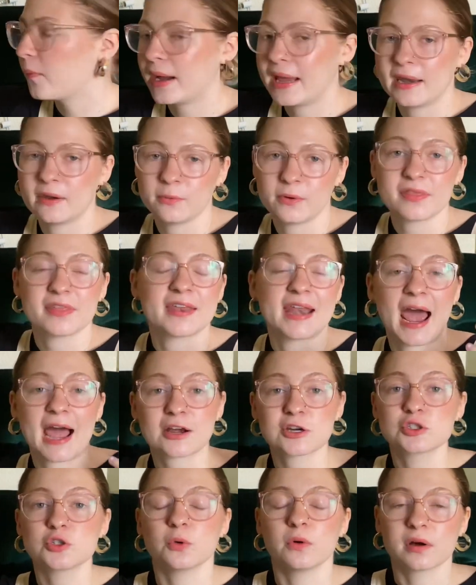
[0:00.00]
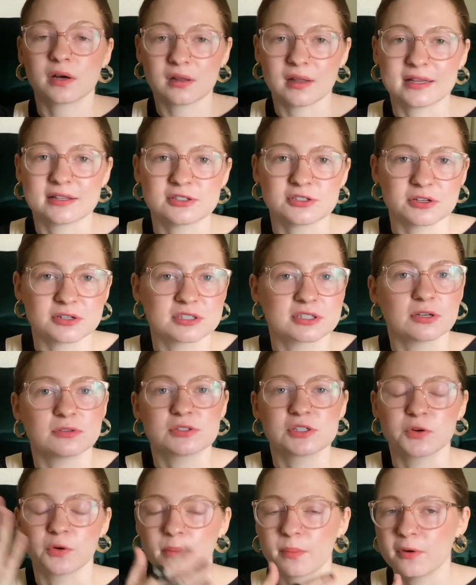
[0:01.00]
in with an actual cleanser. So
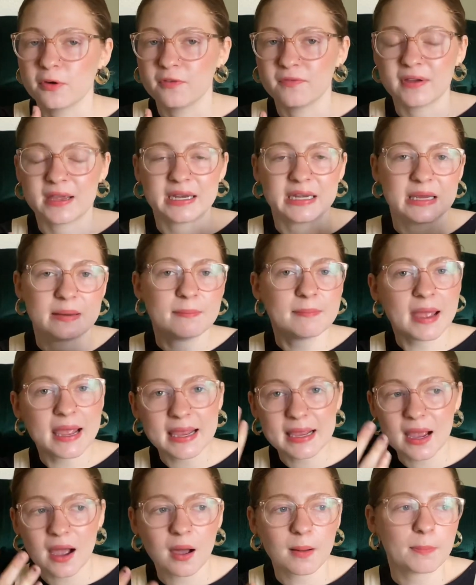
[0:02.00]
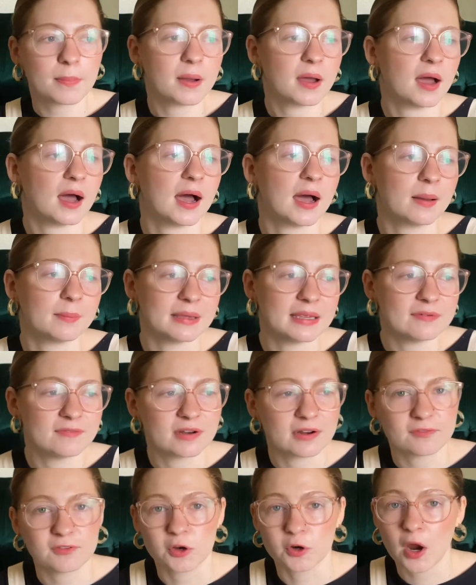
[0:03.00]
to remove any makeup, even
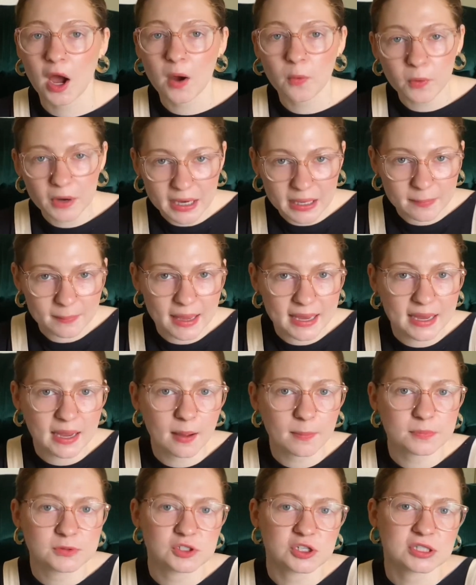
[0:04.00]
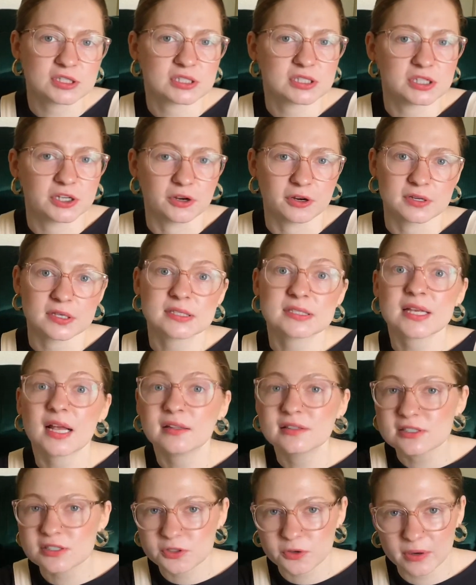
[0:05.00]
if you're not wearing makeup, just your
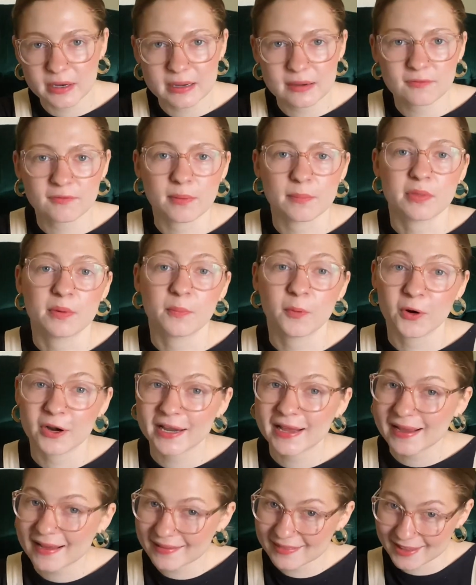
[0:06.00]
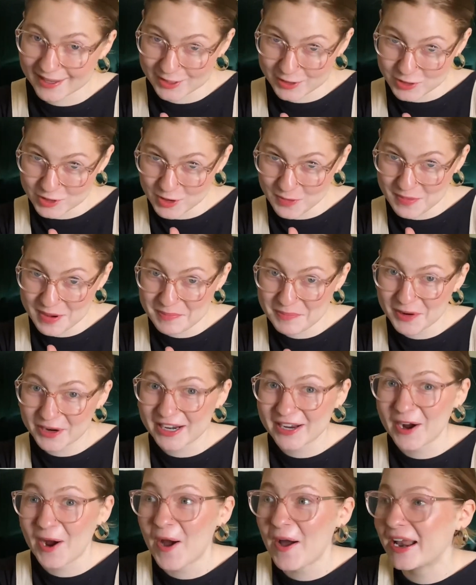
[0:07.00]
sunscreen from the morning that you should be
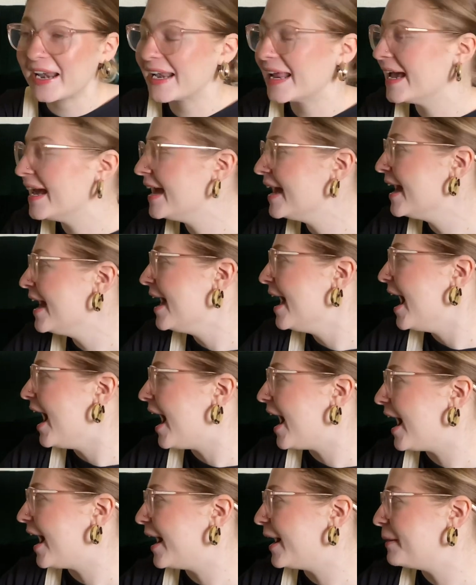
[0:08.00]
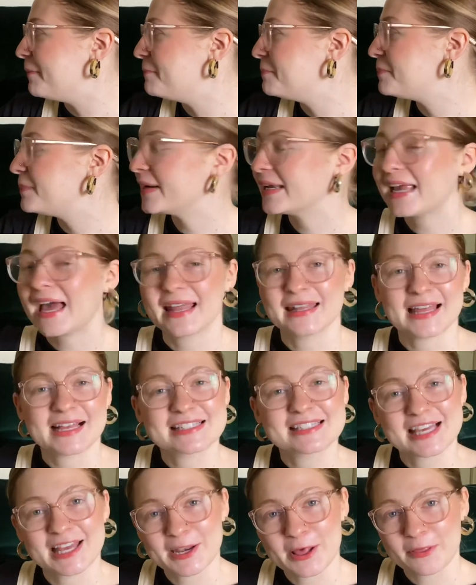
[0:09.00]
putting on. But yeah, that's
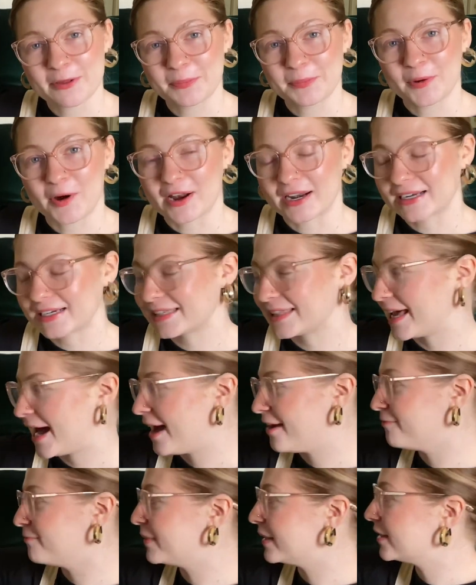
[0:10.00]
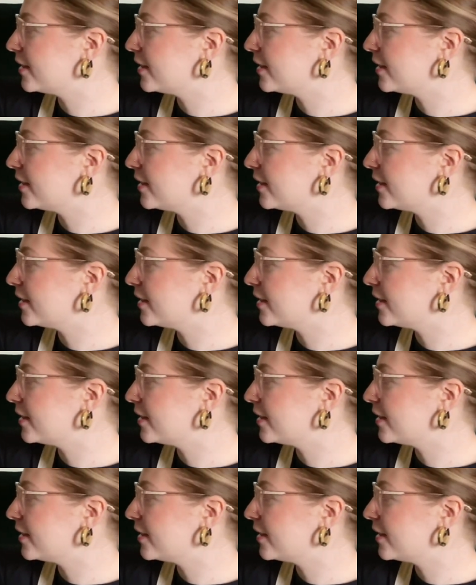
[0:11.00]
another product that I've been